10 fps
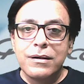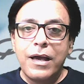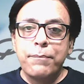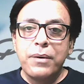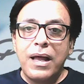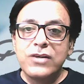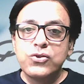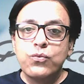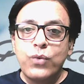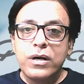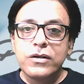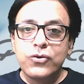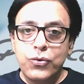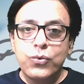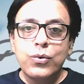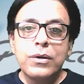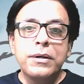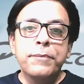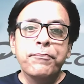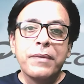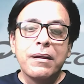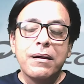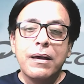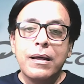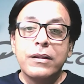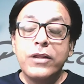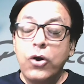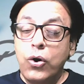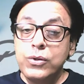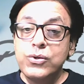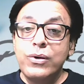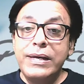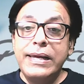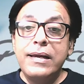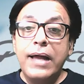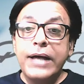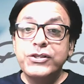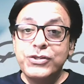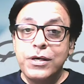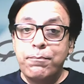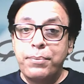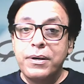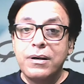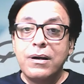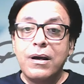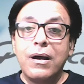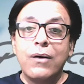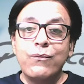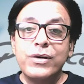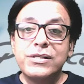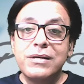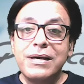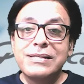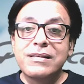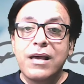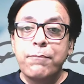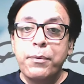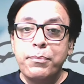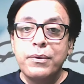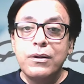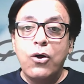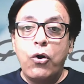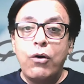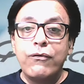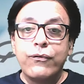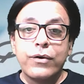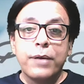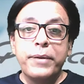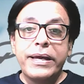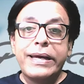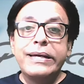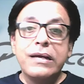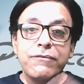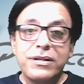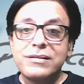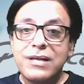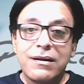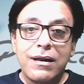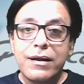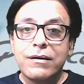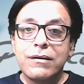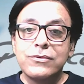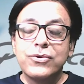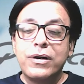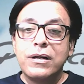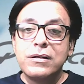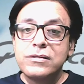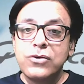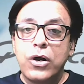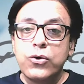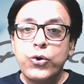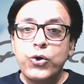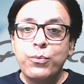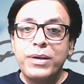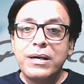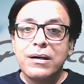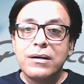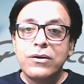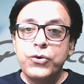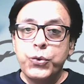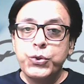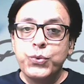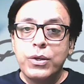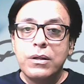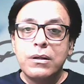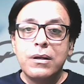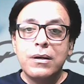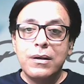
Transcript: Apple has to work through. They also need a chip which is capable of communicating with a satellite. So it is not going to be a usual